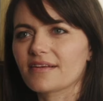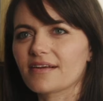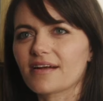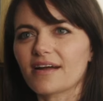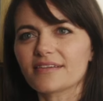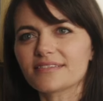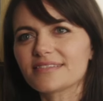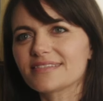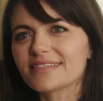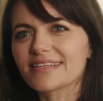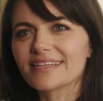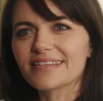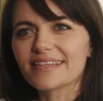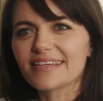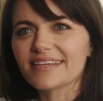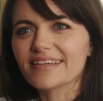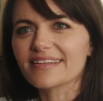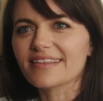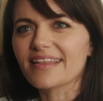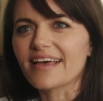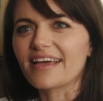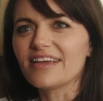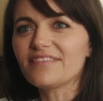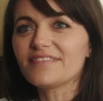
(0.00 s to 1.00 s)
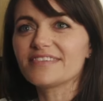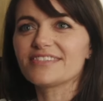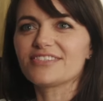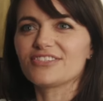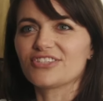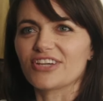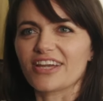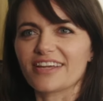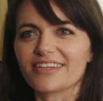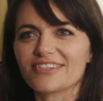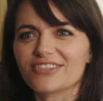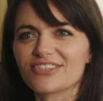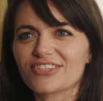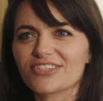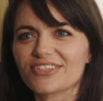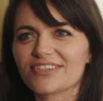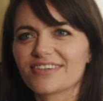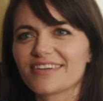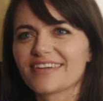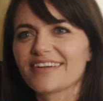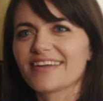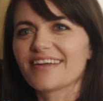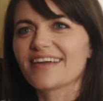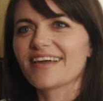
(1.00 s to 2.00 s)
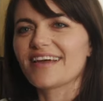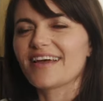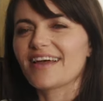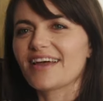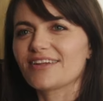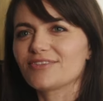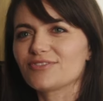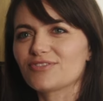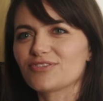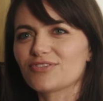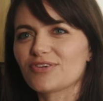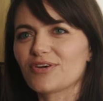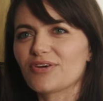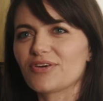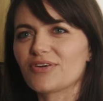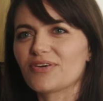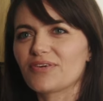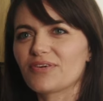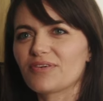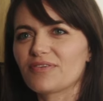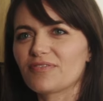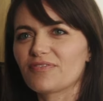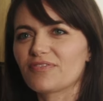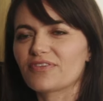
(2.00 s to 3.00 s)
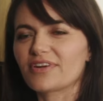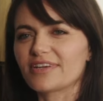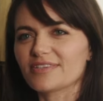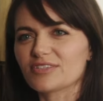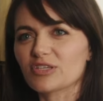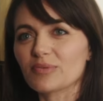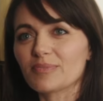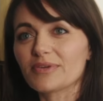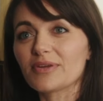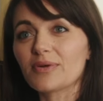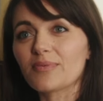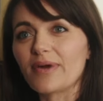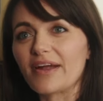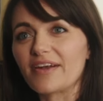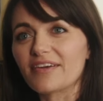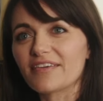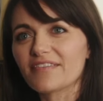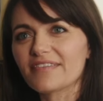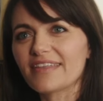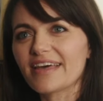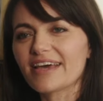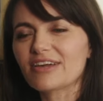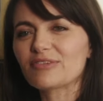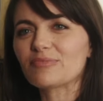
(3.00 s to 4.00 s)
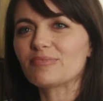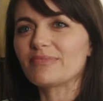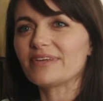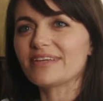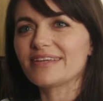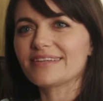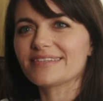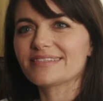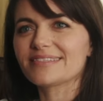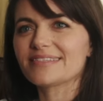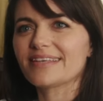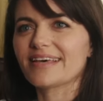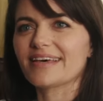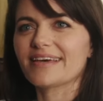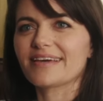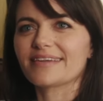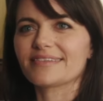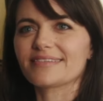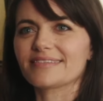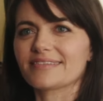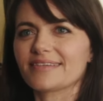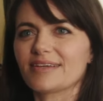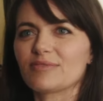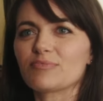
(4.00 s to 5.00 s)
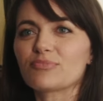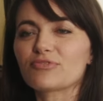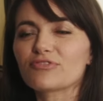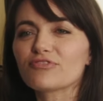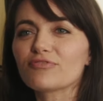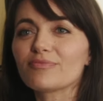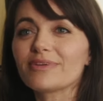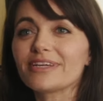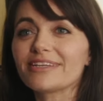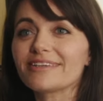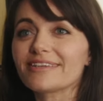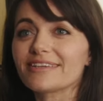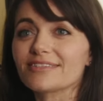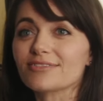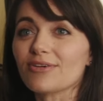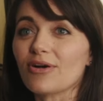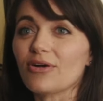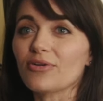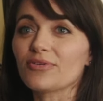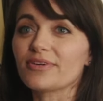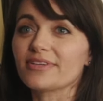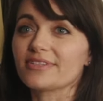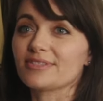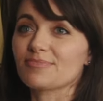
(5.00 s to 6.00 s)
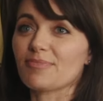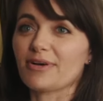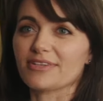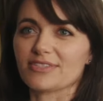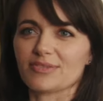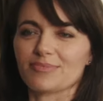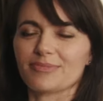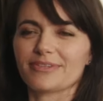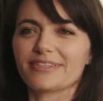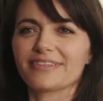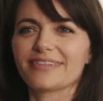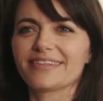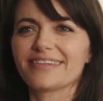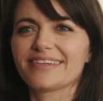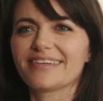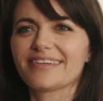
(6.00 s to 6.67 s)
constant thing in life is change. And so for us to be aware of that means that improvement is always possible.